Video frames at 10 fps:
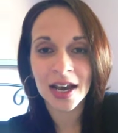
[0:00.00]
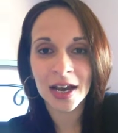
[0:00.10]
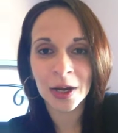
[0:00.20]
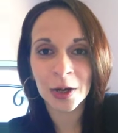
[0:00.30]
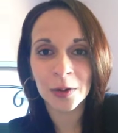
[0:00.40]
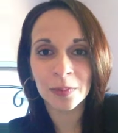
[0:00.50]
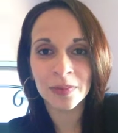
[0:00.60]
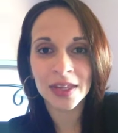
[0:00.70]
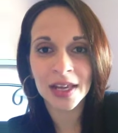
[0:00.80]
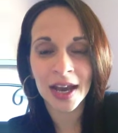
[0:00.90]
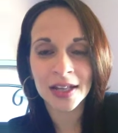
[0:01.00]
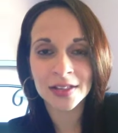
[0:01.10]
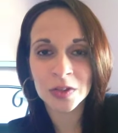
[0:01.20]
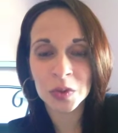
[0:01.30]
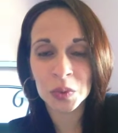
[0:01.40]
at
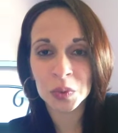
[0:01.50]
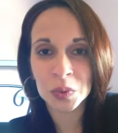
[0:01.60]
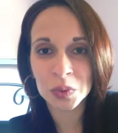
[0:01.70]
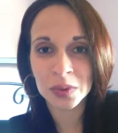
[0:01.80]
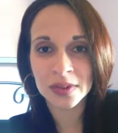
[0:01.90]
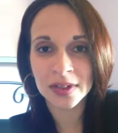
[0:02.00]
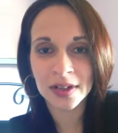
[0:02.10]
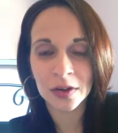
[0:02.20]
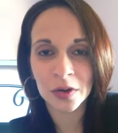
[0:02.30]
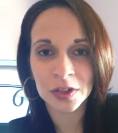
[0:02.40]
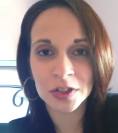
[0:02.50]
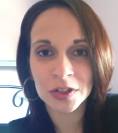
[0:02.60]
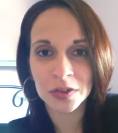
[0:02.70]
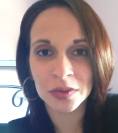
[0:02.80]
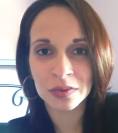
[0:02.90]
school. I got
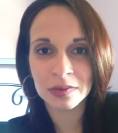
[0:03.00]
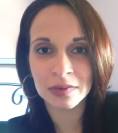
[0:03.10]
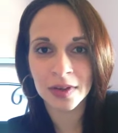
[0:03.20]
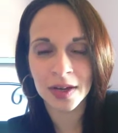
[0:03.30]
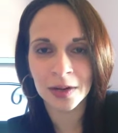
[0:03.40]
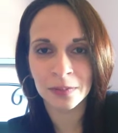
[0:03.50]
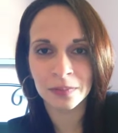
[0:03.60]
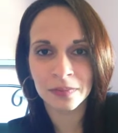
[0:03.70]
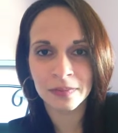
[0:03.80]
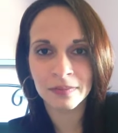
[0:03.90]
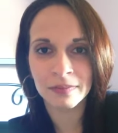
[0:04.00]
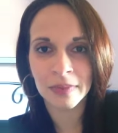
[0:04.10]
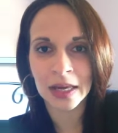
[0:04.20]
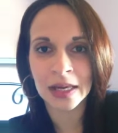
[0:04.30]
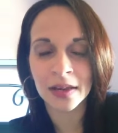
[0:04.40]
to
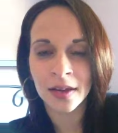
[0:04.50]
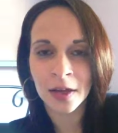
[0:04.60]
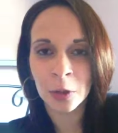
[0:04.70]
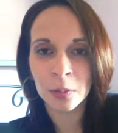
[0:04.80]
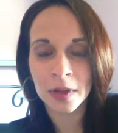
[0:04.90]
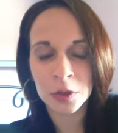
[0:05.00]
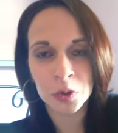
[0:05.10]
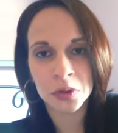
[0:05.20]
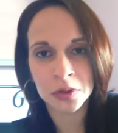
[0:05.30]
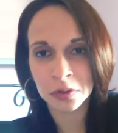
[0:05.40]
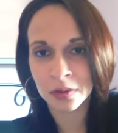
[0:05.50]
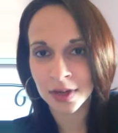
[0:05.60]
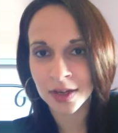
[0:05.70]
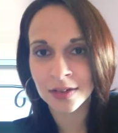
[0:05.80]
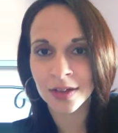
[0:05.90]
be mentored and taught
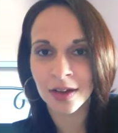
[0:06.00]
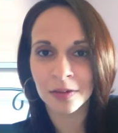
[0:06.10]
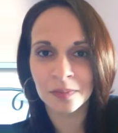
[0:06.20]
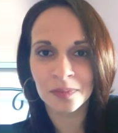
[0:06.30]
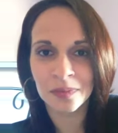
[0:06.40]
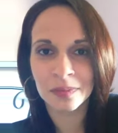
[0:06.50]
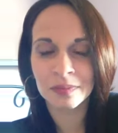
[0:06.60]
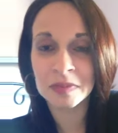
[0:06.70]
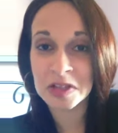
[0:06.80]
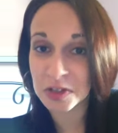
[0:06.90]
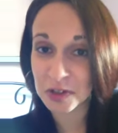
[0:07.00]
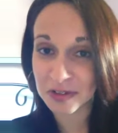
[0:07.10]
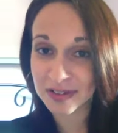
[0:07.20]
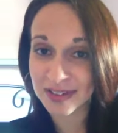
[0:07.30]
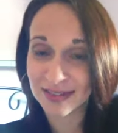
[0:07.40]
under Mr.
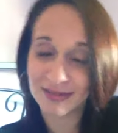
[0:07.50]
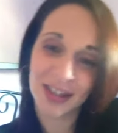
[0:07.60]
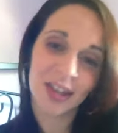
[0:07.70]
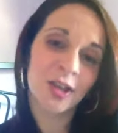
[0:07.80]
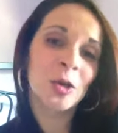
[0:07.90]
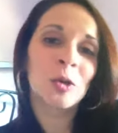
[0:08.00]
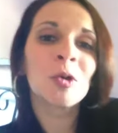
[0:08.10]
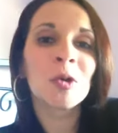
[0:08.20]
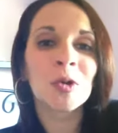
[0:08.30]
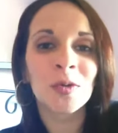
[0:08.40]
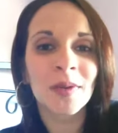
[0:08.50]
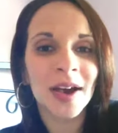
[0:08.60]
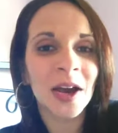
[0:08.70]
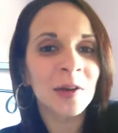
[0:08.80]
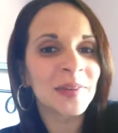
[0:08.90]
Johnston, who,
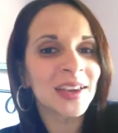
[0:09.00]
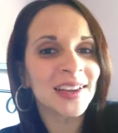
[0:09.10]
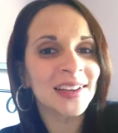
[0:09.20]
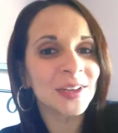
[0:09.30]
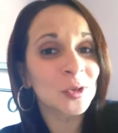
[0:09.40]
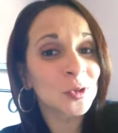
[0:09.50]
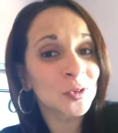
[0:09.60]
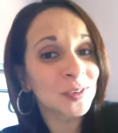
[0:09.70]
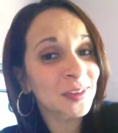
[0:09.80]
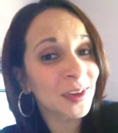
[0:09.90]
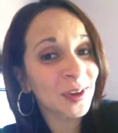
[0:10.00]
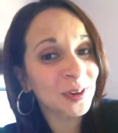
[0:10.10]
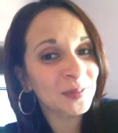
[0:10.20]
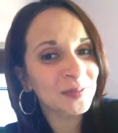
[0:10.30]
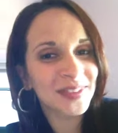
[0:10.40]
I mean, you,
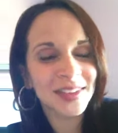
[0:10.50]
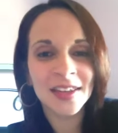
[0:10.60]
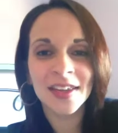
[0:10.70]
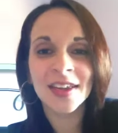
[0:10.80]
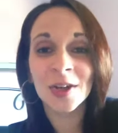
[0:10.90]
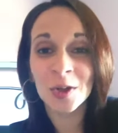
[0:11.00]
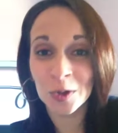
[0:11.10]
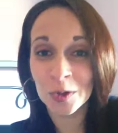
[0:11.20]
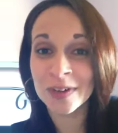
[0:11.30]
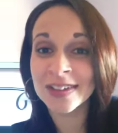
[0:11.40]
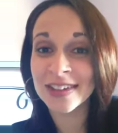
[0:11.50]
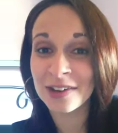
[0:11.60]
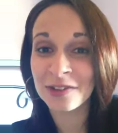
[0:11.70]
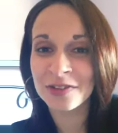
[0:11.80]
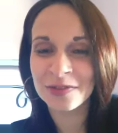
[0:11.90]
sir, you were
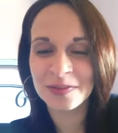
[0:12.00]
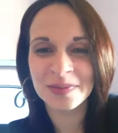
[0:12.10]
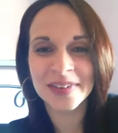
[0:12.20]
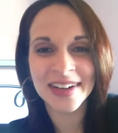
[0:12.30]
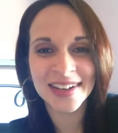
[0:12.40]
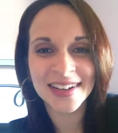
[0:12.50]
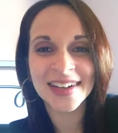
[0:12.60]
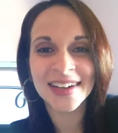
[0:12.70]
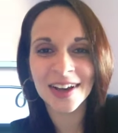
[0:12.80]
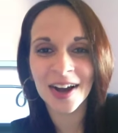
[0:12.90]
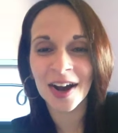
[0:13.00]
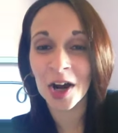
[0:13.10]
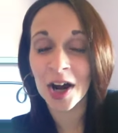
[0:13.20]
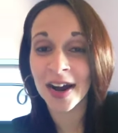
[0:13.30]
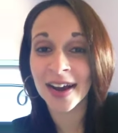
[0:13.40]
tough, but
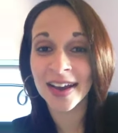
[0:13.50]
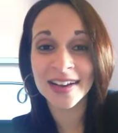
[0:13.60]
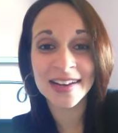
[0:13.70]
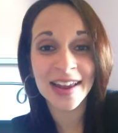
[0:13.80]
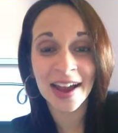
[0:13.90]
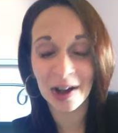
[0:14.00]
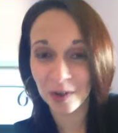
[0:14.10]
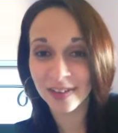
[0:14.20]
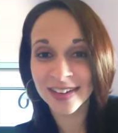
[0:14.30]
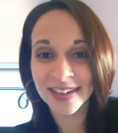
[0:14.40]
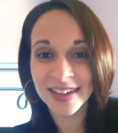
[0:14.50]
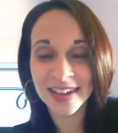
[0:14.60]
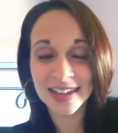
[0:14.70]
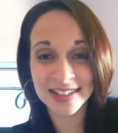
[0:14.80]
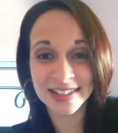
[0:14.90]
I now
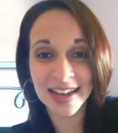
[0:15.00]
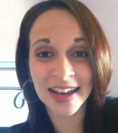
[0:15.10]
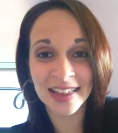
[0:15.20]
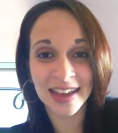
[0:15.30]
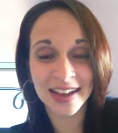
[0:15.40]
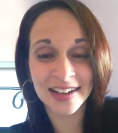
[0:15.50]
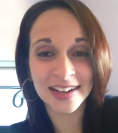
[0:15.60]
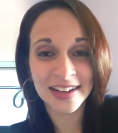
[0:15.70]
can say that